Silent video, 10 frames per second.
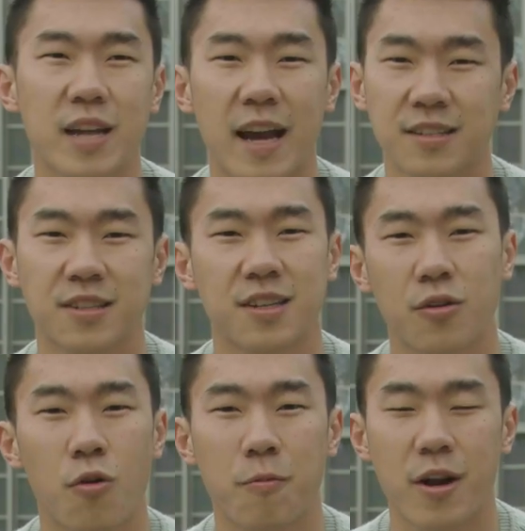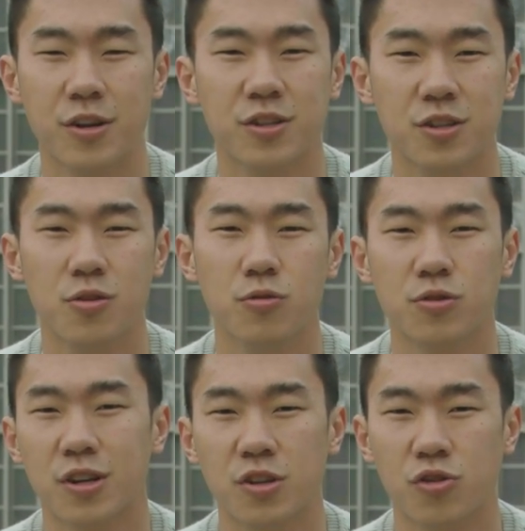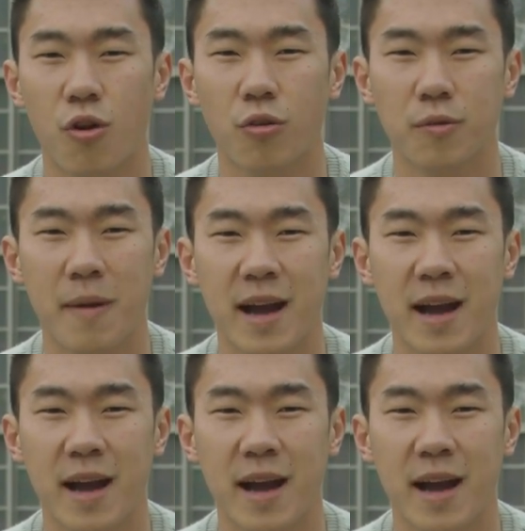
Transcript: tactics that corporations use to control the